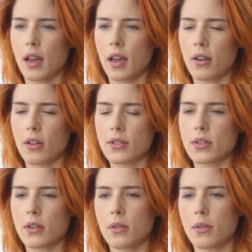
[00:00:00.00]
And
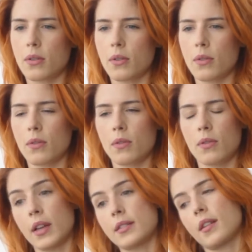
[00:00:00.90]
also,
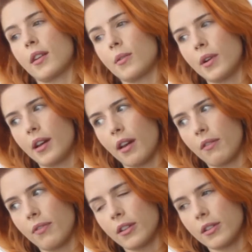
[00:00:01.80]
that's kind of why I
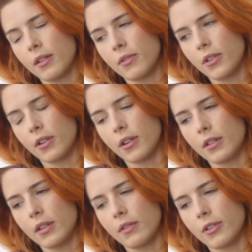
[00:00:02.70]
fell in love with her
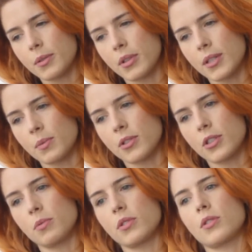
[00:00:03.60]
in the first place, was
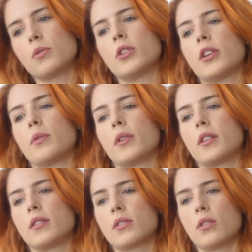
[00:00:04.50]
she was so genuine
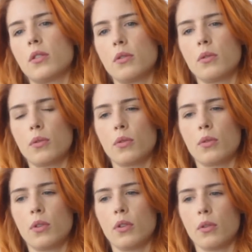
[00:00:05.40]
and so,
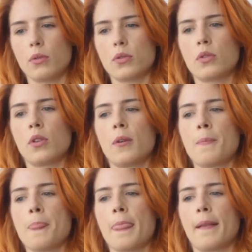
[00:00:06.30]
you know,
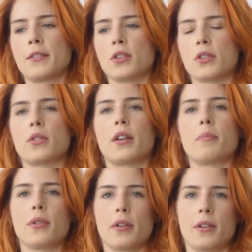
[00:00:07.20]
just trying to
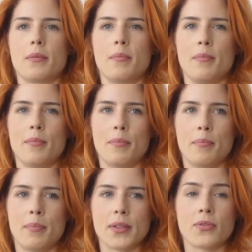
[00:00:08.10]
put her
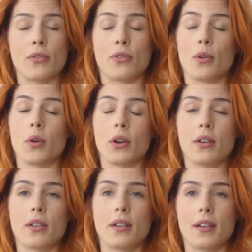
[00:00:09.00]
best foot forward